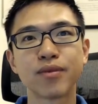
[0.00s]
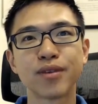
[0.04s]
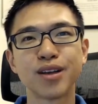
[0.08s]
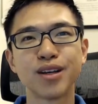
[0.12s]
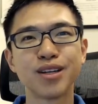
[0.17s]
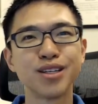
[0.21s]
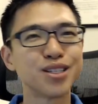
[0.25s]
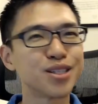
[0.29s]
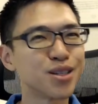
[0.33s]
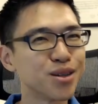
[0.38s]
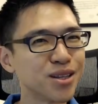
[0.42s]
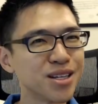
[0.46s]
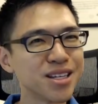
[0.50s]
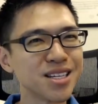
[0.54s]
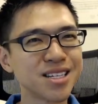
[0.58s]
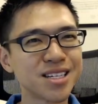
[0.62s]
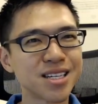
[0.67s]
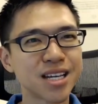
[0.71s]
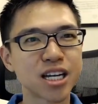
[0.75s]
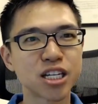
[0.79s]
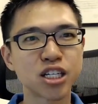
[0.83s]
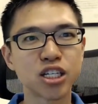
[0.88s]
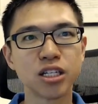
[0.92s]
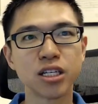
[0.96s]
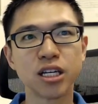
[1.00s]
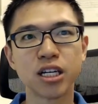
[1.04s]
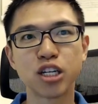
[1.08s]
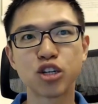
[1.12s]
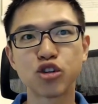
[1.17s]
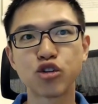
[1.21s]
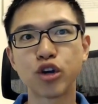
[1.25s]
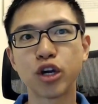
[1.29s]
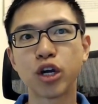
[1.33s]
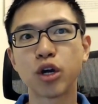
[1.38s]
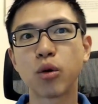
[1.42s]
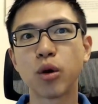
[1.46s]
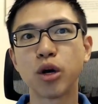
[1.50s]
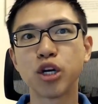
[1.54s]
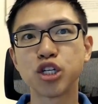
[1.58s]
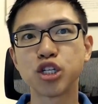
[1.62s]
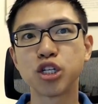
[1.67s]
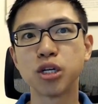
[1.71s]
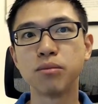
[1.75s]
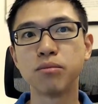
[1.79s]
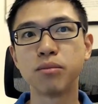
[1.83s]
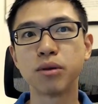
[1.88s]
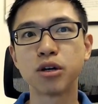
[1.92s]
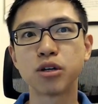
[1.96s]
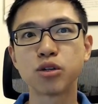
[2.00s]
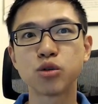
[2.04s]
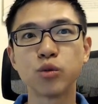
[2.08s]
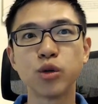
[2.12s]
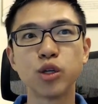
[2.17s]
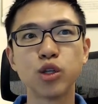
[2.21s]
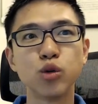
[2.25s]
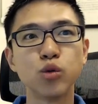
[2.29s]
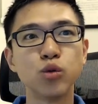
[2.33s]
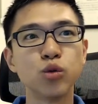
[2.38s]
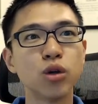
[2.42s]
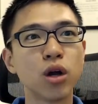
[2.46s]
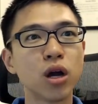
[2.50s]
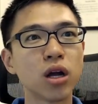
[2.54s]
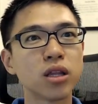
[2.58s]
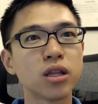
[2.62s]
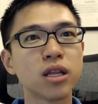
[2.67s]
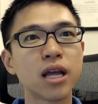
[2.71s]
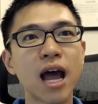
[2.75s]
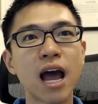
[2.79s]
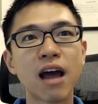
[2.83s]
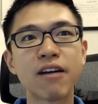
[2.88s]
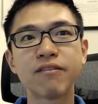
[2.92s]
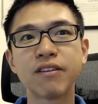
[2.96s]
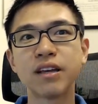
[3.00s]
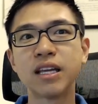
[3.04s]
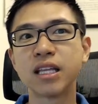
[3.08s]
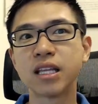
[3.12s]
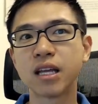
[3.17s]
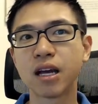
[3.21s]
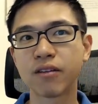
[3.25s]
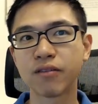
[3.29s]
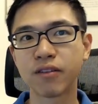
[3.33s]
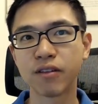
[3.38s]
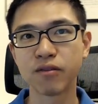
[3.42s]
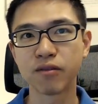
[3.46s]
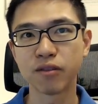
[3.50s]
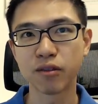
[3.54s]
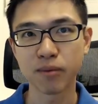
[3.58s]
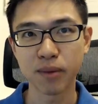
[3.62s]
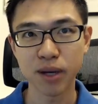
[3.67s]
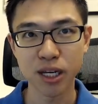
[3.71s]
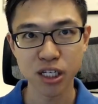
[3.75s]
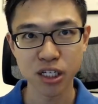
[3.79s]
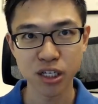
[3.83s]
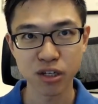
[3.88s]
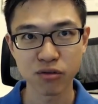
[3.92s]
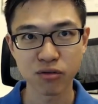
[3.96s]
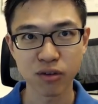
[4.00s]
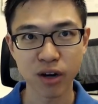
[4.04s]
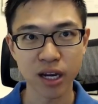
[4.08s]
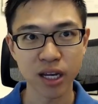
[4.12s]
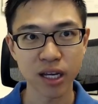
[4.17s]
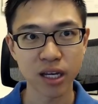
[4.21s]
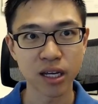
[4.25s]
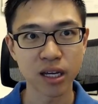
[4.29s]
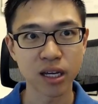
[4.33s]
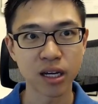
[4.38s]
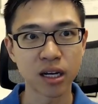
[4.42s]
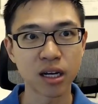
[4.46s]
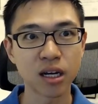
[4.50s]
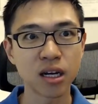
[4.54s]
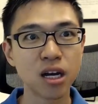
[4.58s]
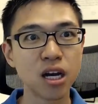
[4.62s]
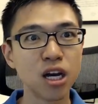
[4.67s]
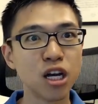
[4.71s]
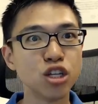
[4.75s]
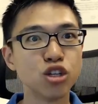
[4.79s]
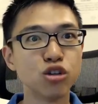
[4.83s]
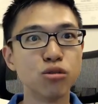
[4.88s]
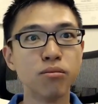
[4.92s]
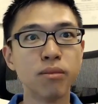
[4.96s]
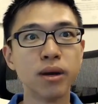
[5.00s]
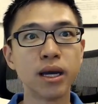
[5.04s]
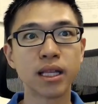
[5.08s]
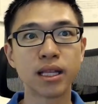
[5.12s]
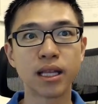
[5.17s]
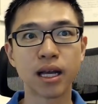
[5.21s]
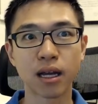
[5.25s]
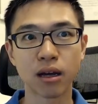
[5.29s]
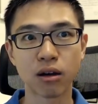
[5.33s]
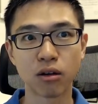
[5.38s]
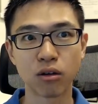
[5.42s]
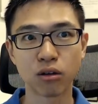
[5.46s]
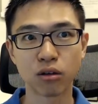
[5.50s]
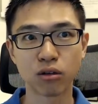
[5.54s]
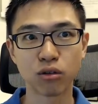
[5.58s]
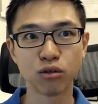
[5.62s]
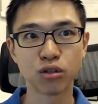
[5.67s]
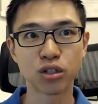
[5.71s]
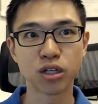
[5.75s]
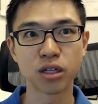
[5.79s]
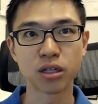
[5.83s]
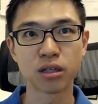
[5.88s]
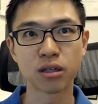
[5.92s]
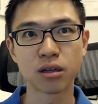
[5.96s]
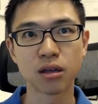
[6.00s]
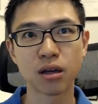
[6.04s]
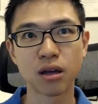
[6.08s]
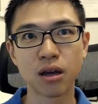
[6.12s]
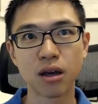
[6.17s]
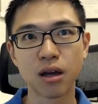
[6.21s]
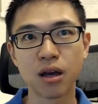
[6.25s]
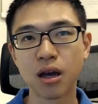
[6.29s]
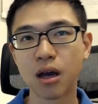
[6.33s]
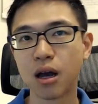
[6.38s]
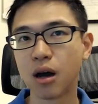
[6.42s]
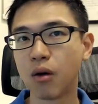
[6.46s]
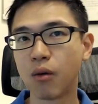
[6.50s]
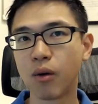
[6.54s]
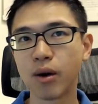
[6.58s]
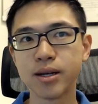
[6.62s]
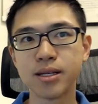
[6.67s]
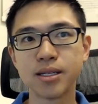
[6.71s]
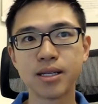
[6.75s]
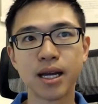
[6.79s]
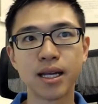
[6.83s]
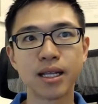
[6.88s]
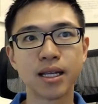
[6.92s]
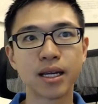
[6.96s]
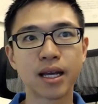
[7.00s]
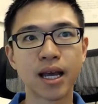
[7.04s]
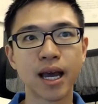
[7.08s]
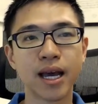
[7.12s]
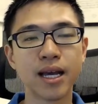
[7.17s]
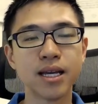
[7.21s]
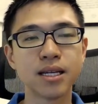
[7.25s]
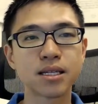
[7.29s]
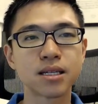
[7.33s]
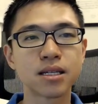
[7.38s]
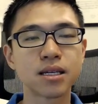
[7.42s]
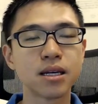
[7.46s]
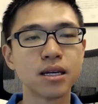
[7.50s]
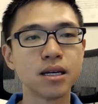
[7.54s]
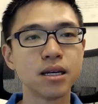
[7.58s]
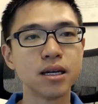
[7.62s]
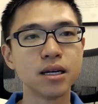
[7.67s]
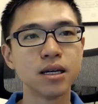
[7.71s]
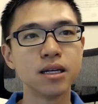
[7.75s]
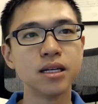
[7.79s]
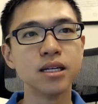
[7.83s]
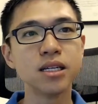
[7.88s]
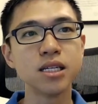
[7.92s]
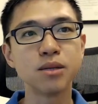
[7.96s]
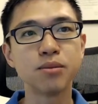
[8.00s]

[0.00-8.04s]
So this is actually a trick question because we do not have enough information right here to make that conclusion. Why is that the case? This is